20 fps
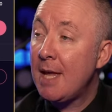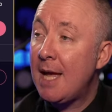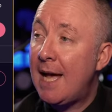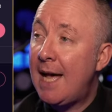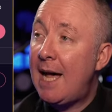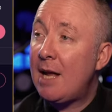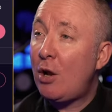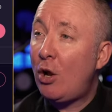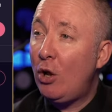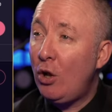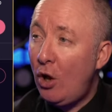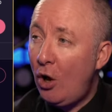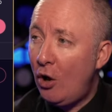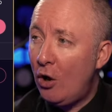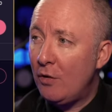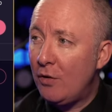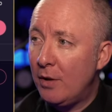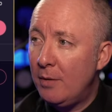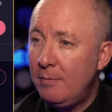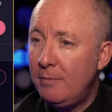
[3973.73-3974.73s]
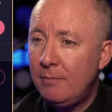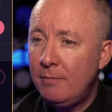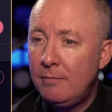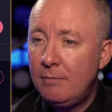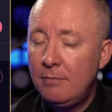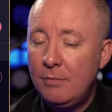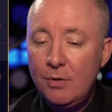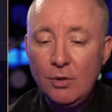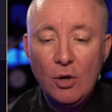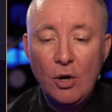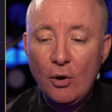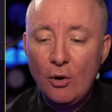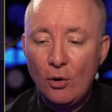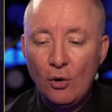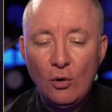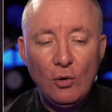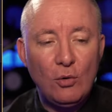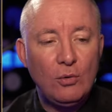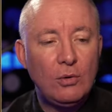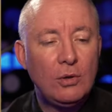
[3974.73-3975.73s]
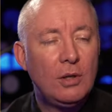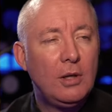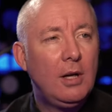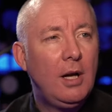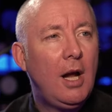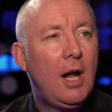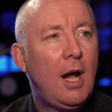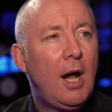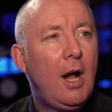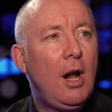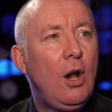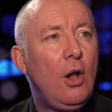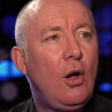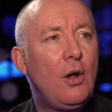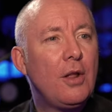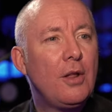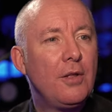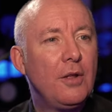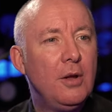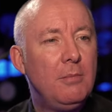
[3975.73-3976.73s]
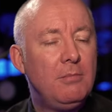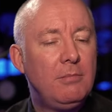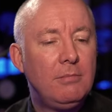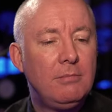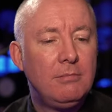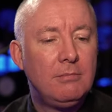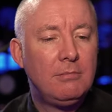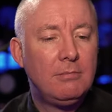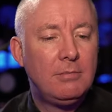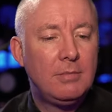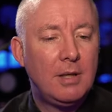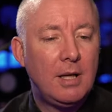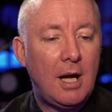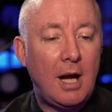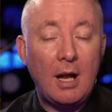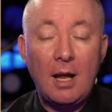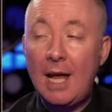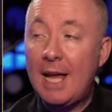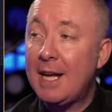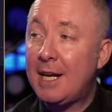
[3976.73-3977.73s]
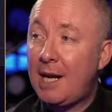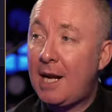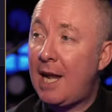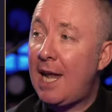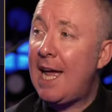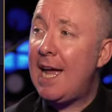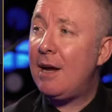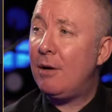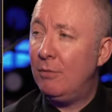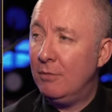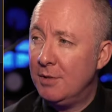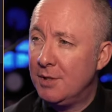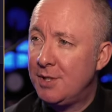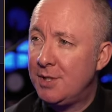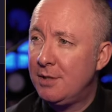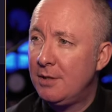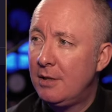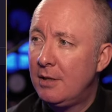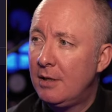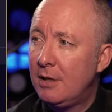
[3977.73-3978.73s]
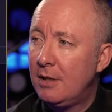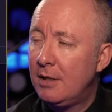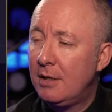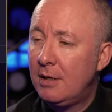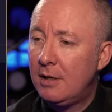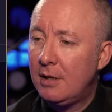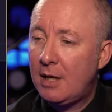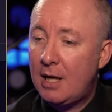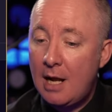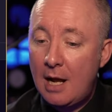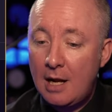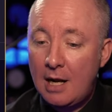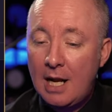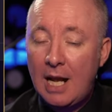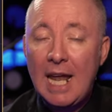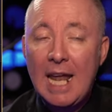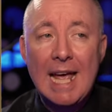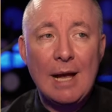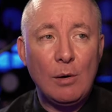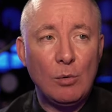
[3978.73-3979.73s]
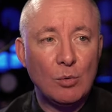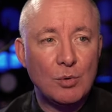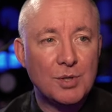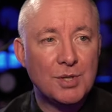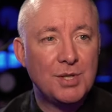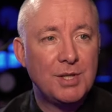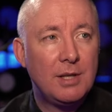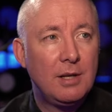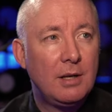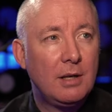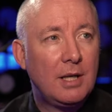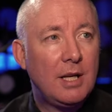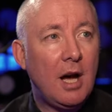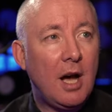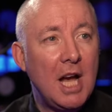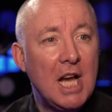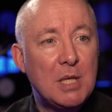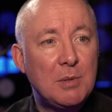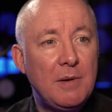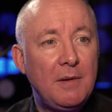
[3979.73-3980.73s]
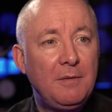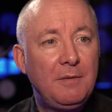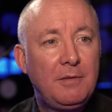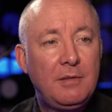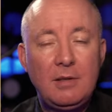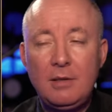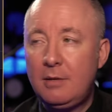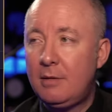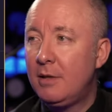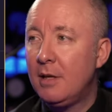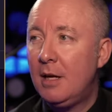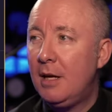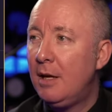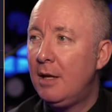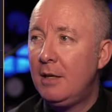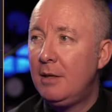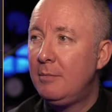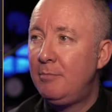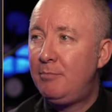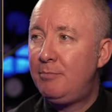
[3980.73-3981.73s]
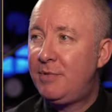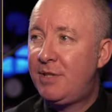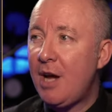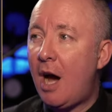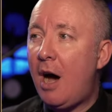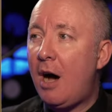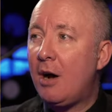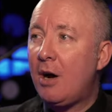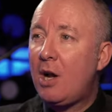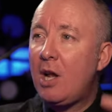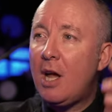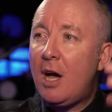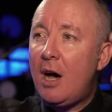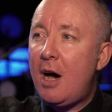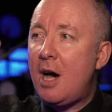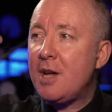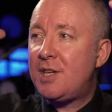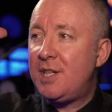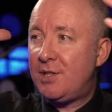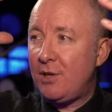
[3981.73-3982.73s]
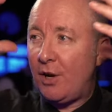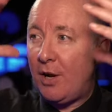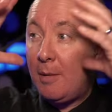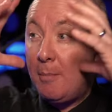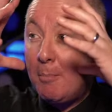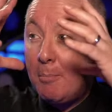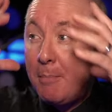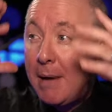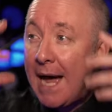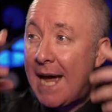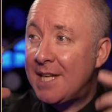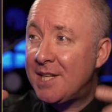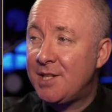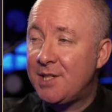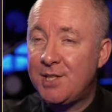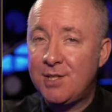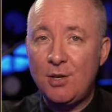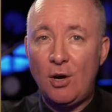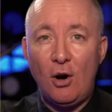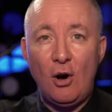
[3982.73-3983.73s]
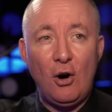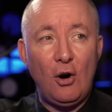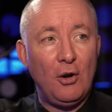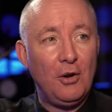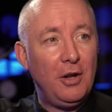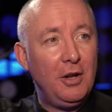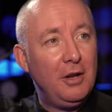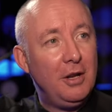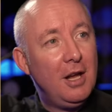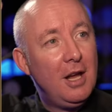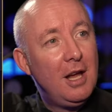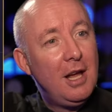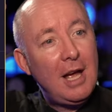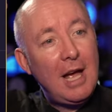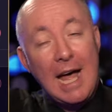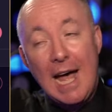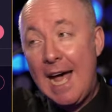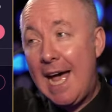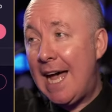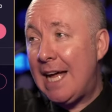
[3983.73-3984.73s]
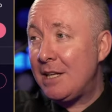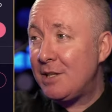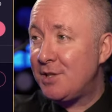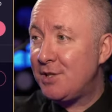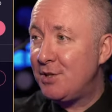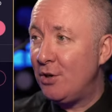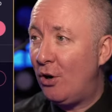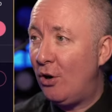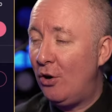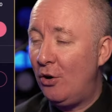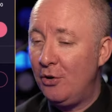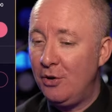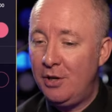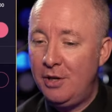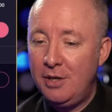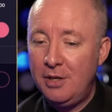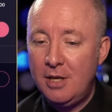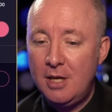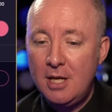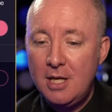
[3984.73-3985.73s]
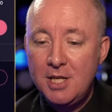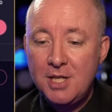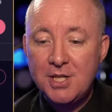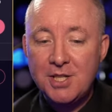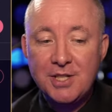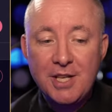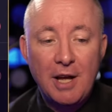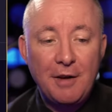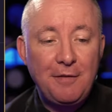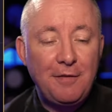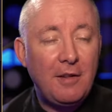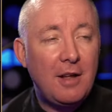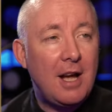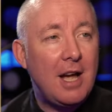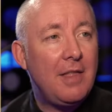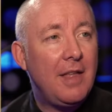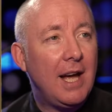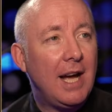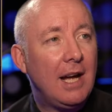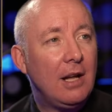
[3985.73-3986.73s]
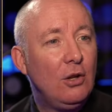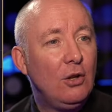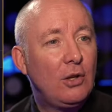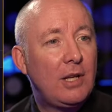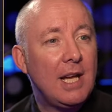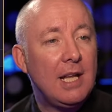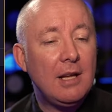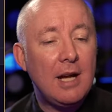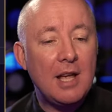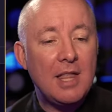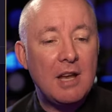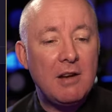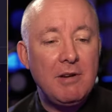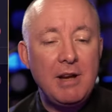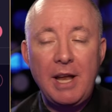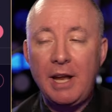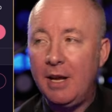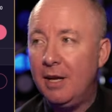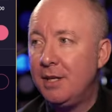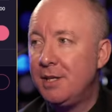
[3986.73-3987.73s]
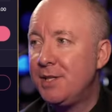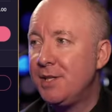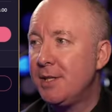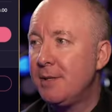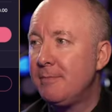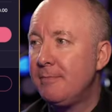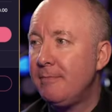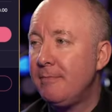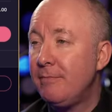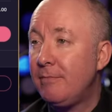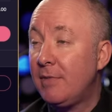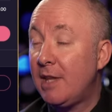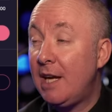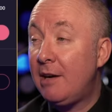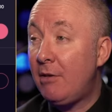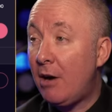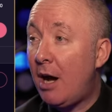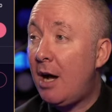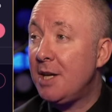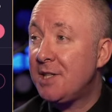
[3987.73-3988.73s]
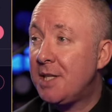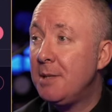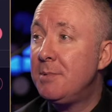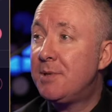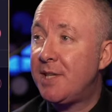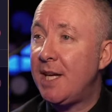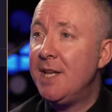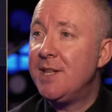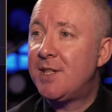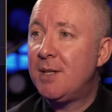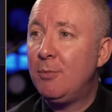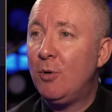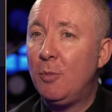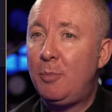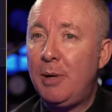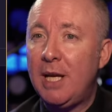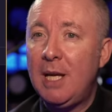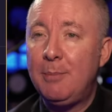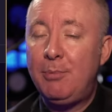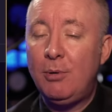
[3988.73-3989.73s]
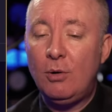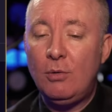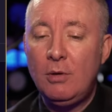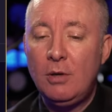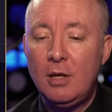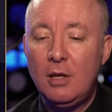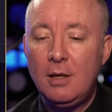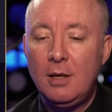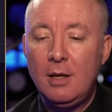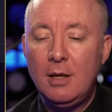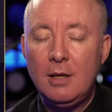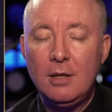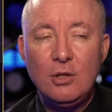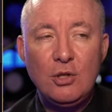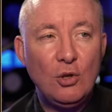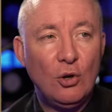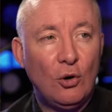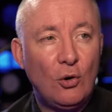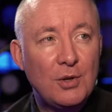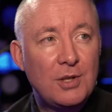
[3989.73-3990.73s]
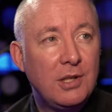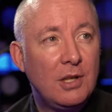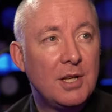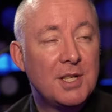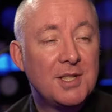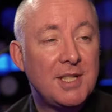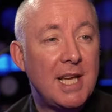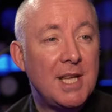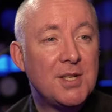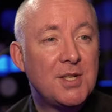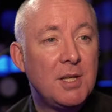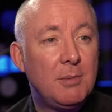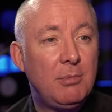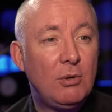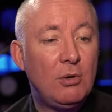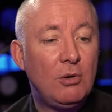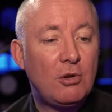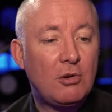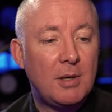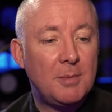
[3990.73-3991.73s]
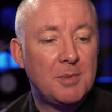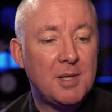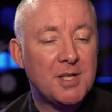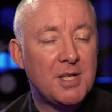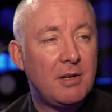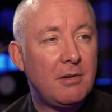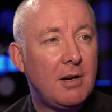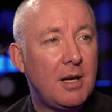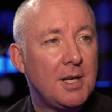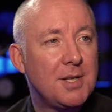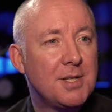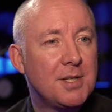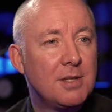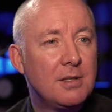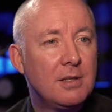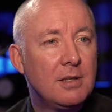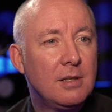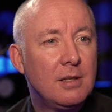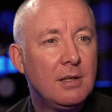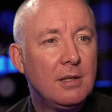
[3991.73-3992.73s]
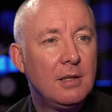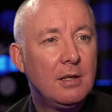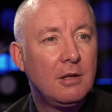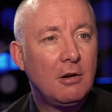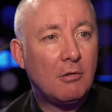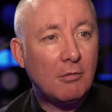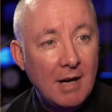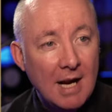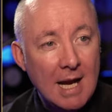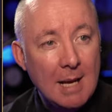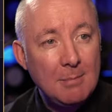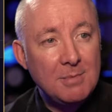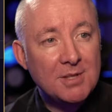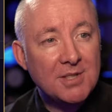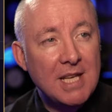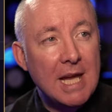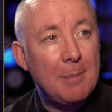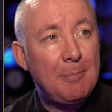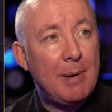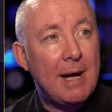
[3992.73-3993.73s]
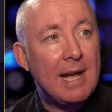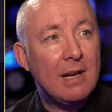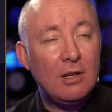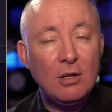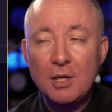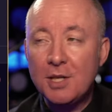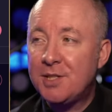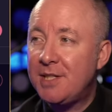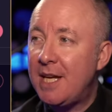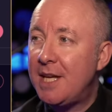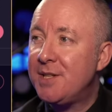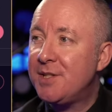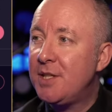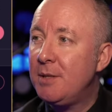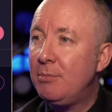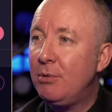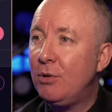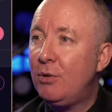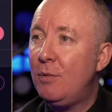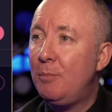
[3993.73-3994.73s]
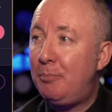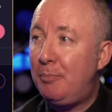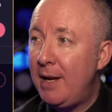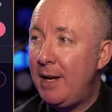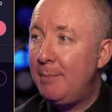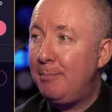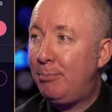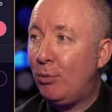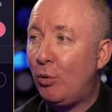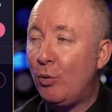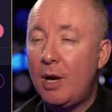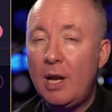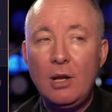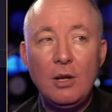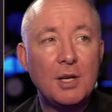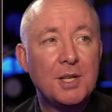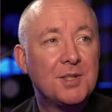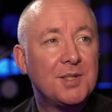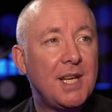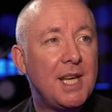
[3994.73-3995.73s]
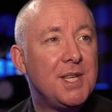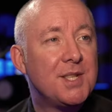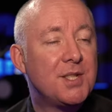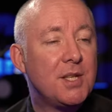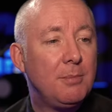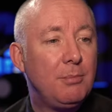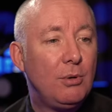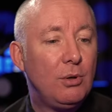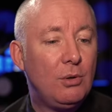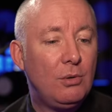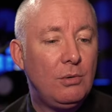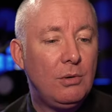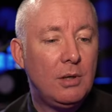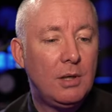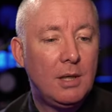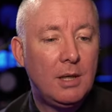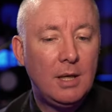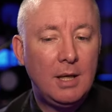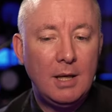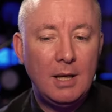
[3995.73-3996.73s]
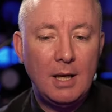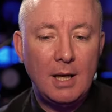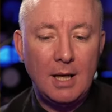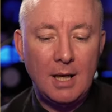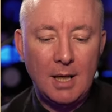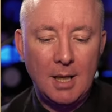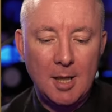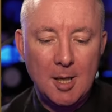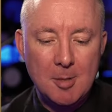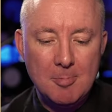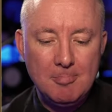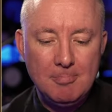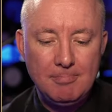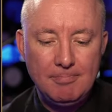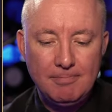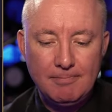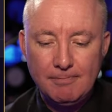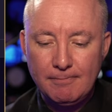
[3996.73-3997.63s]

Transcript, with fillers: and a lot of them, not all, a lot of them are like clowns. Clowns. Guys with dark glasses on and masks on and hats on and stuff like that, looking like they're idiots. There are some sensible people. George looks sensible, CryptosRUs. Graham Stephan looks sensible, BitBoy looks sensible. Um,